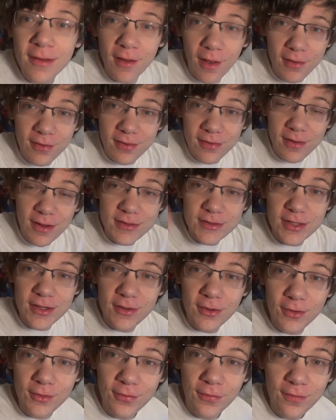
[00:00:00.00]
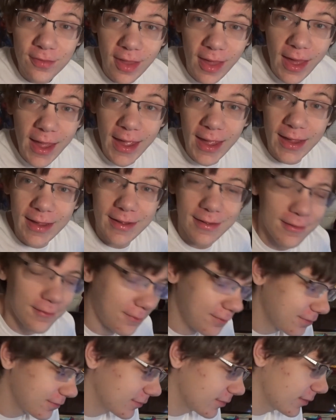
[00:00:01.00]
It's such a good flag.
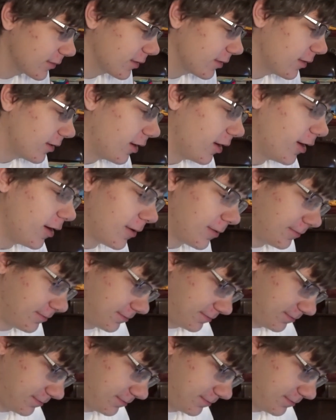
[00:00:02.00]
Oh.